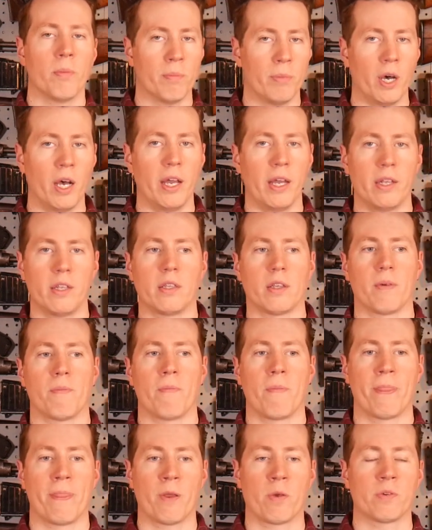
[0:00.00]
But
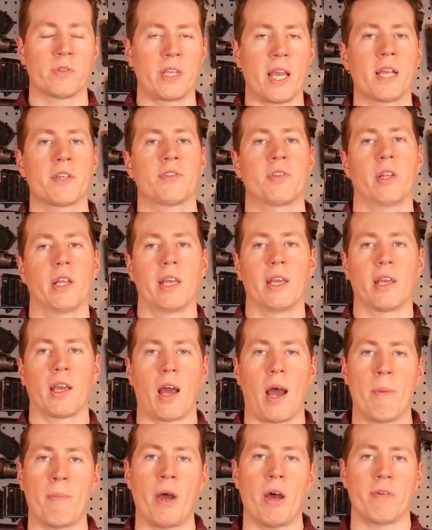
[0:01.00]
there was actually
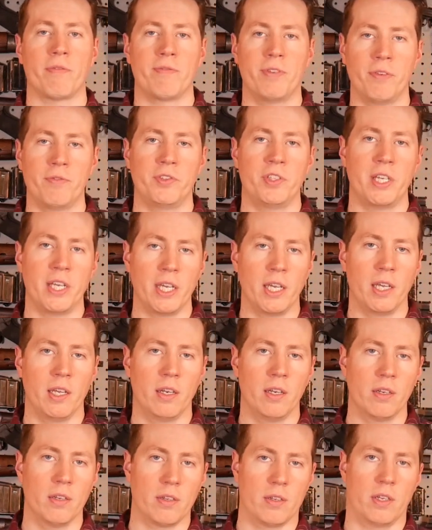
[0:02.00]
about
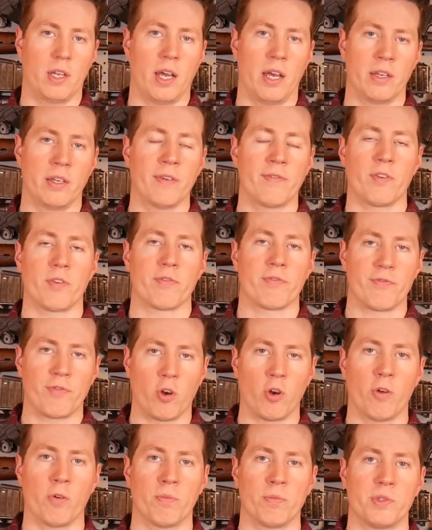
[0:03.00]
15 different
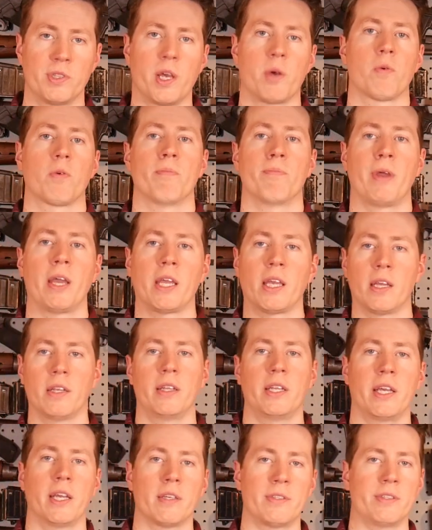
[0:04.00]
firms that were
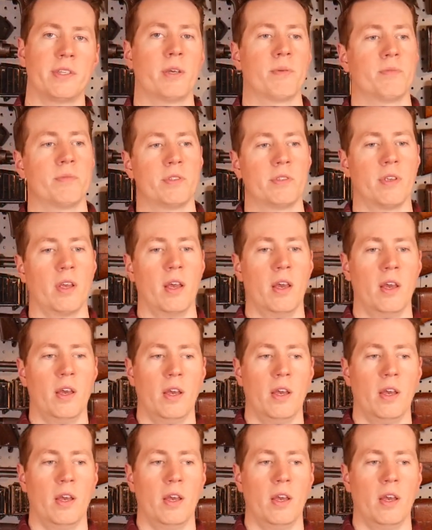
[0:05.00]
making DSMs.